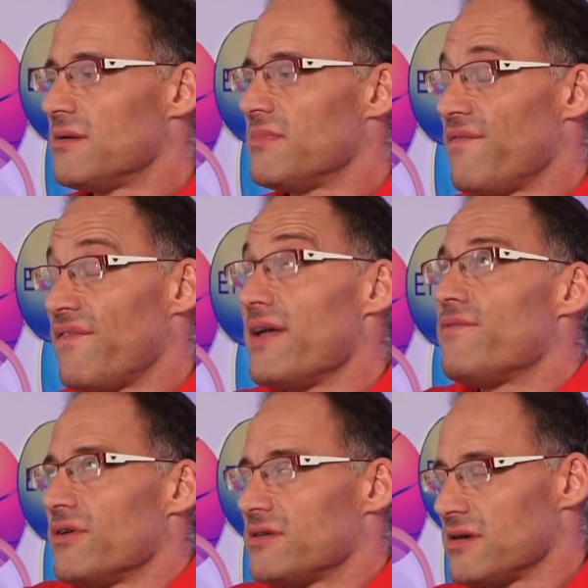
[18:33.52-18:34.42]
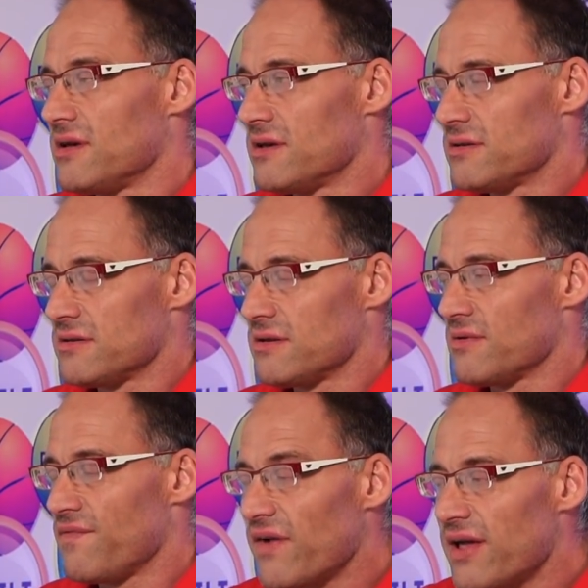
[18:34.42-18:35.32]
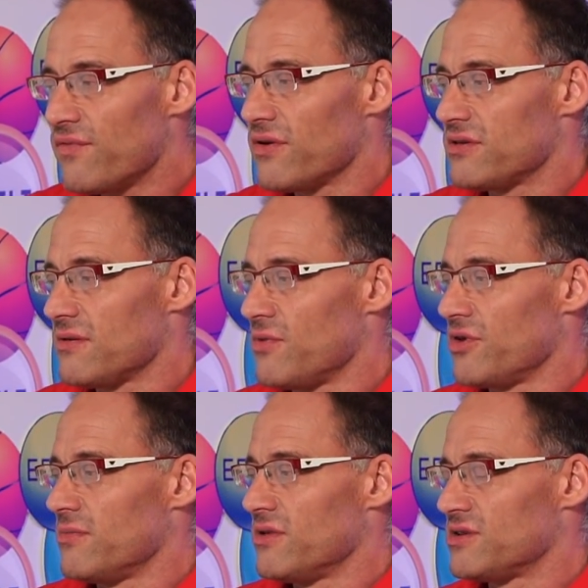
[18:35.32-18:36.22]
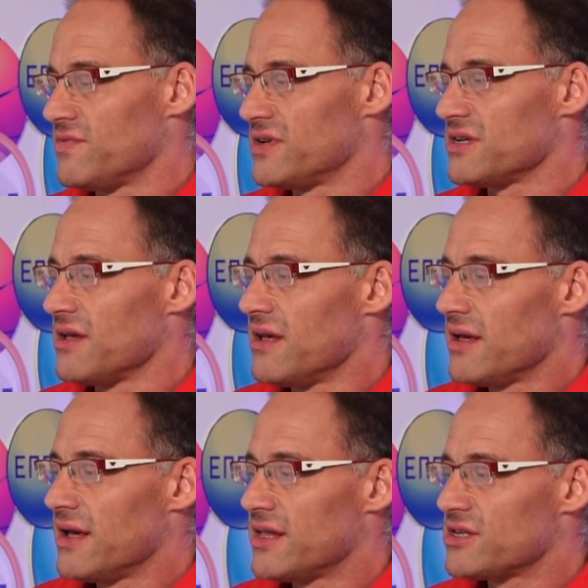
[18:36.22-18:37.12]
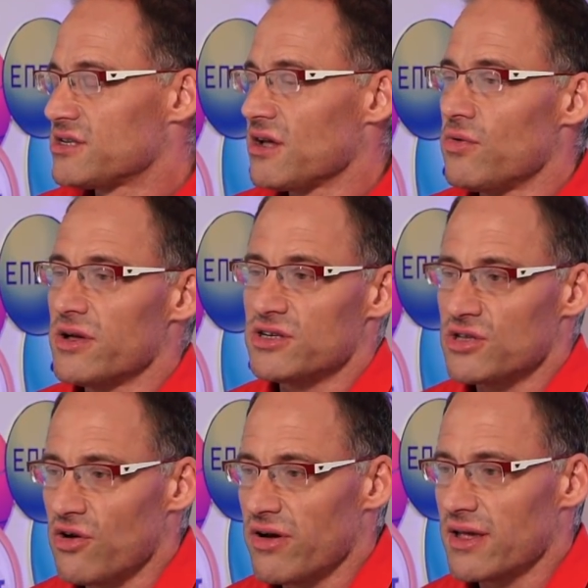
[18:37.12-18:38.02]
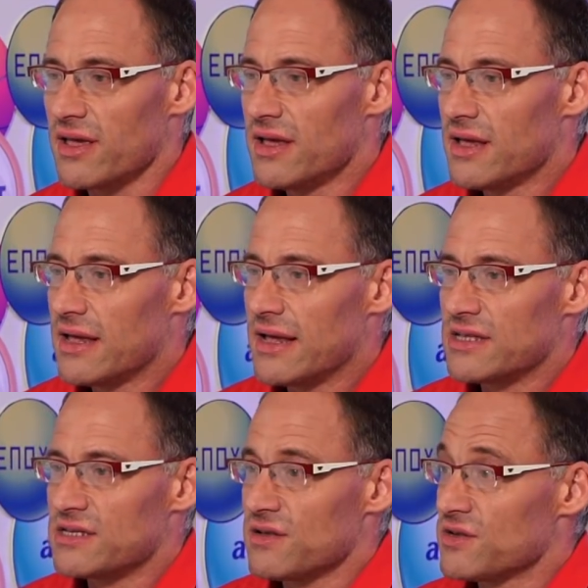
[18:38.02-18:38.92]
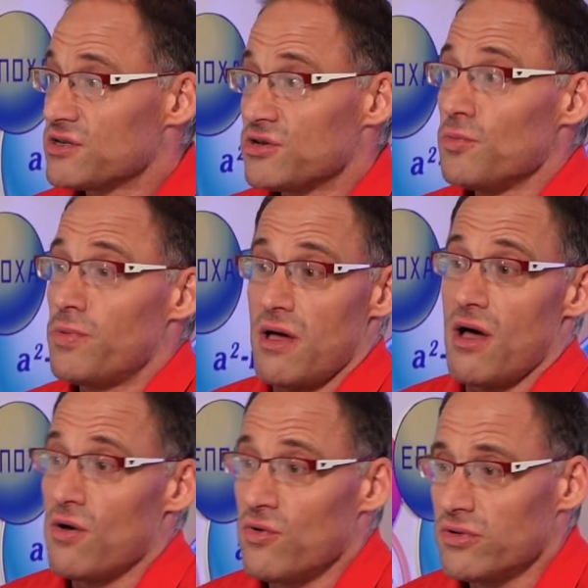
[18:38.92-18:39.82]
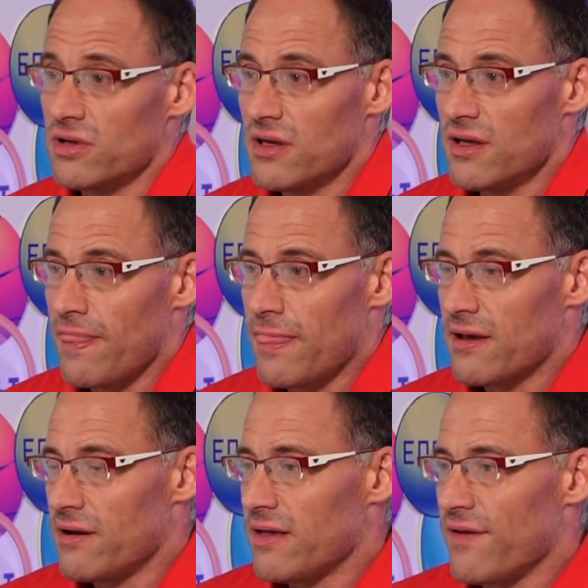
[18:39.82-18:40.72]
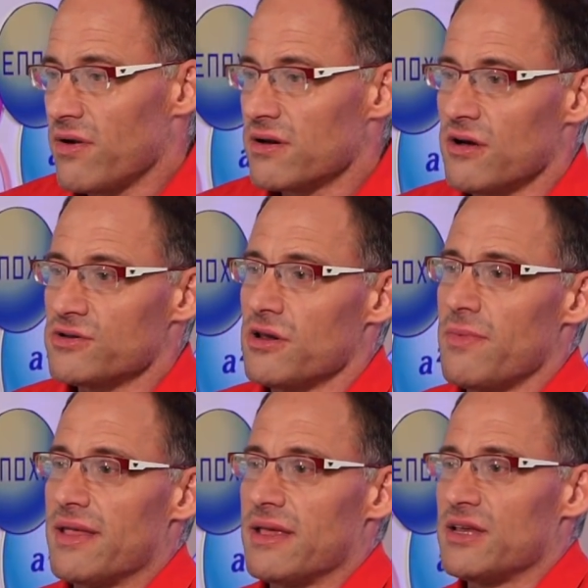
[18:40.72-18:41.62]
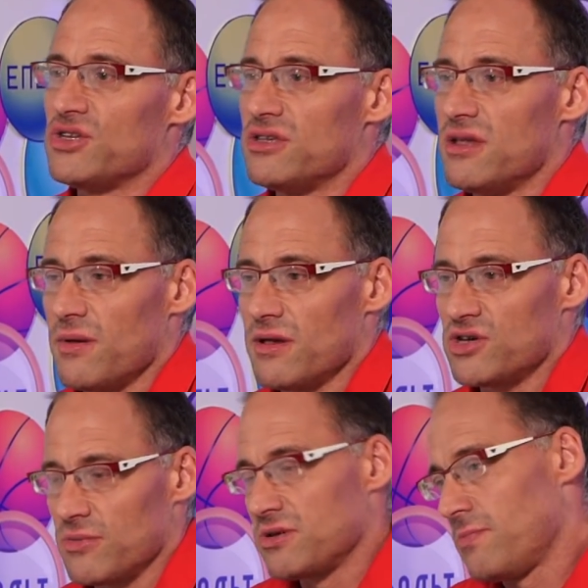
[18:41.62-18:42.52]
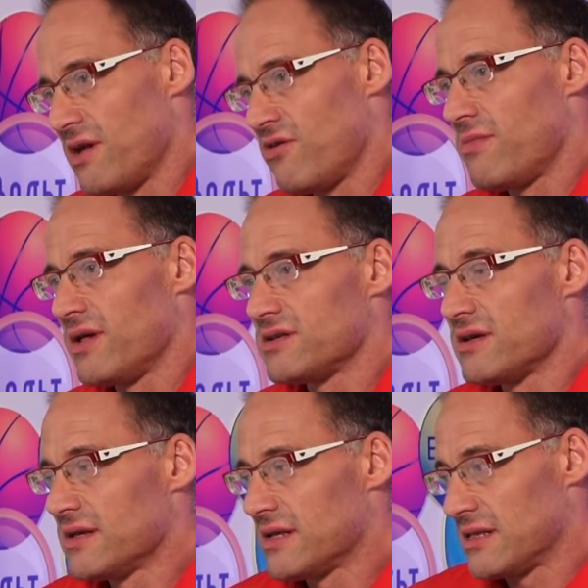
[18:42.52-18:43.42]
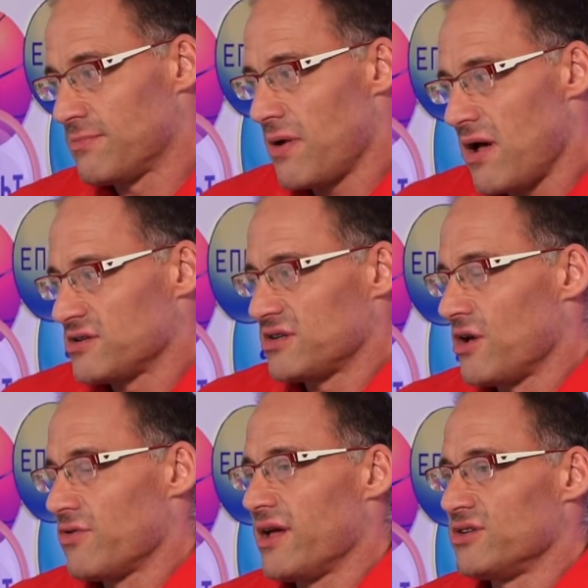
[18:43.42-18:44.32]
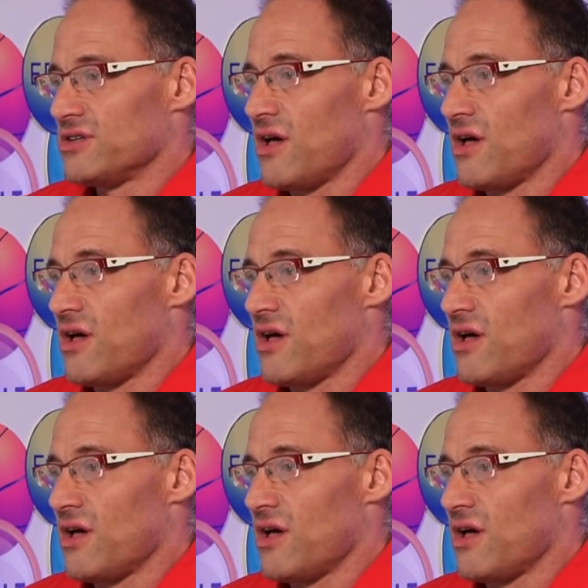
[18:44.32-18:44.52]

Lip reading: My favourite monument to visit. It's so historic. It's super old. You know, everyone goes on about the Egyptian pyramids. Parts of Stonehenge is